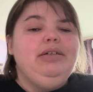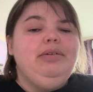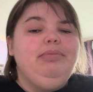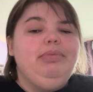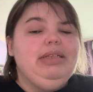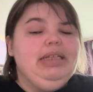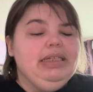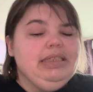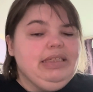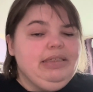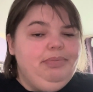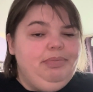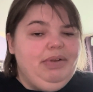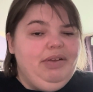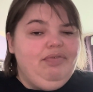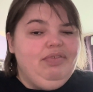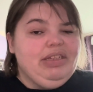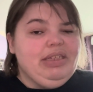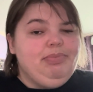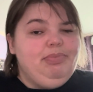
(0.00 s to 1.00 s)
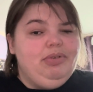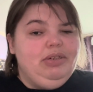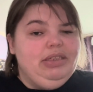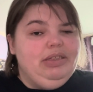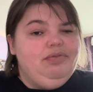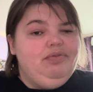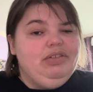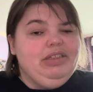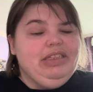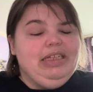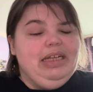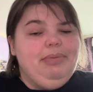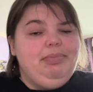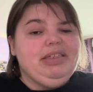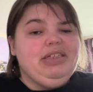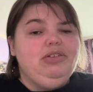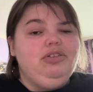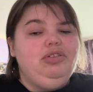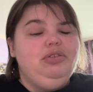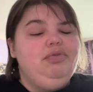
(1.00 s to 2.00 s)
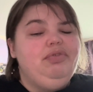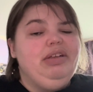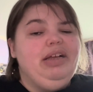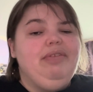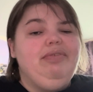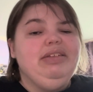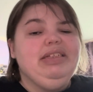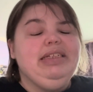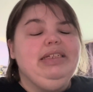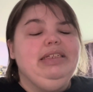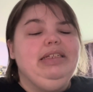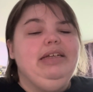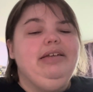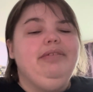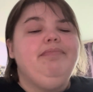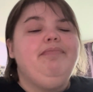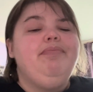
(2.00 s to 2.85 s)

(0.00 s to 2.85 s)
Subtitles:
But that's a bit of a spoiler for episode 2 if you haven't seen it.